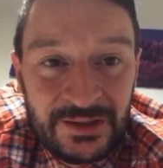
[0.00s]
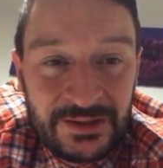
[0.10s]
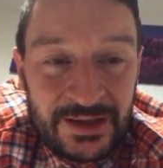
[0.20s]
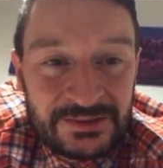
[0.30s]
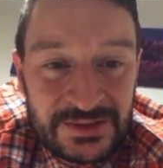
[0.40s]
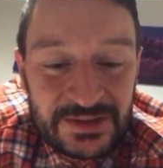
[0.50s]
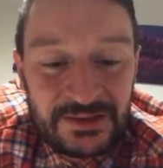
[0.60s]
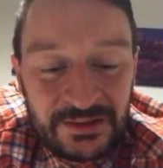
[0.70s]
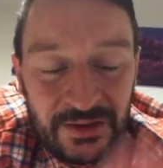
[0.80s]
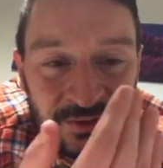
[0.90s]
Get
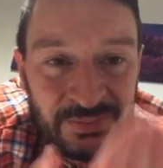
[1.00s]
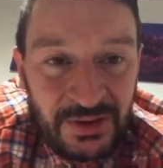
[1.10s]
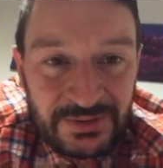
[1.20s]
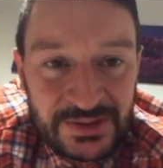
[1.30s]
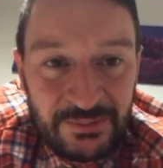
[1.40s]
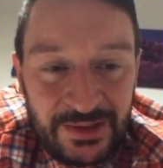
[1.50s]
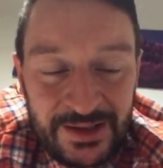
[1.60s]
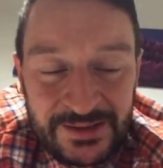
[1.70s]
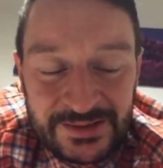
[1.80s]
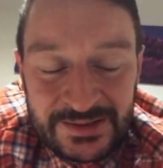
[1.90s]
those blocks in
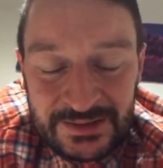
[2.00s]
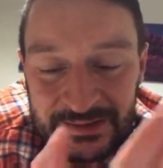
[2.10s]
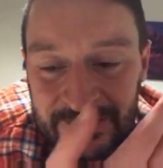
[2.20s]
place.